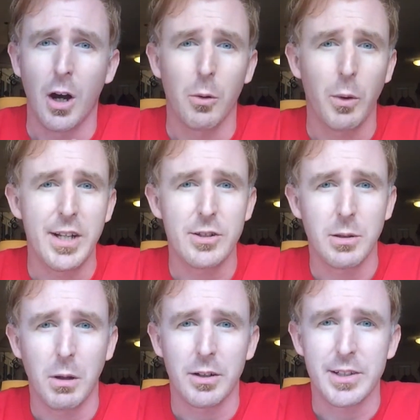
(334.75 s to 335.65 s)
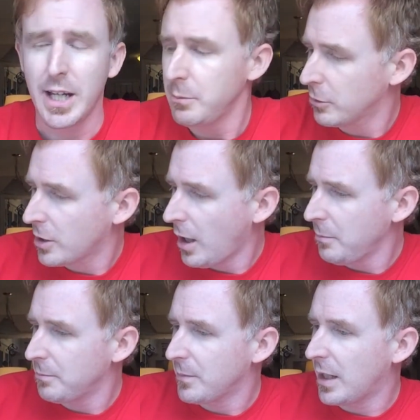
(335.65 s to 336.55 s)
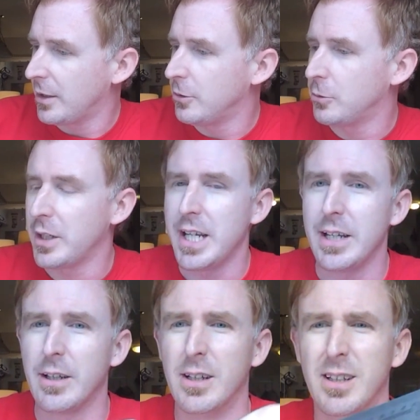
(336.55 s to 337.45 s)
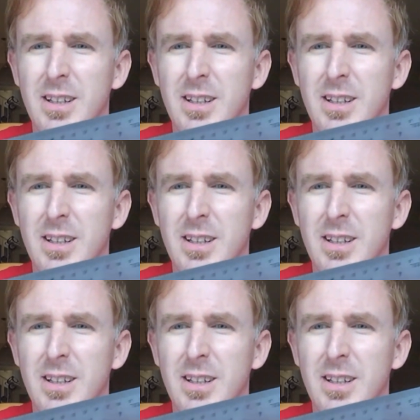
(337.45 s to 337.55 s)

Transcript: arrange them on a tabletop and you'll need